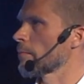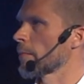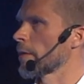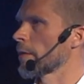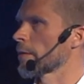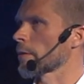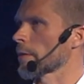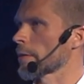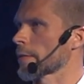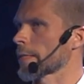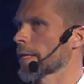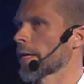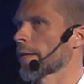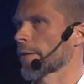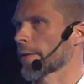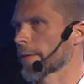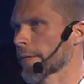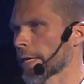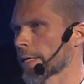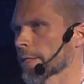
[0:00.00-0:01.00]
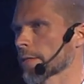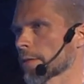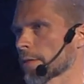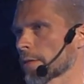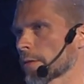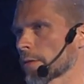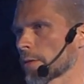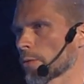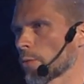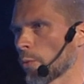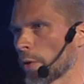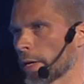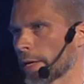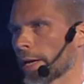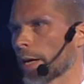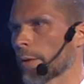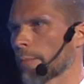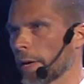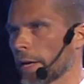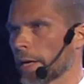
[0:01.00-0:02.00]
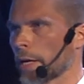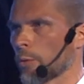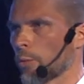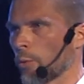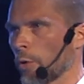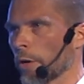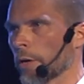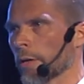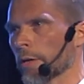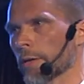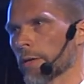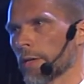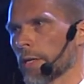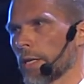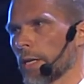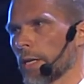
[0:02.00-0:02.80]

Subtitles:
easily say that yes, we can make it work,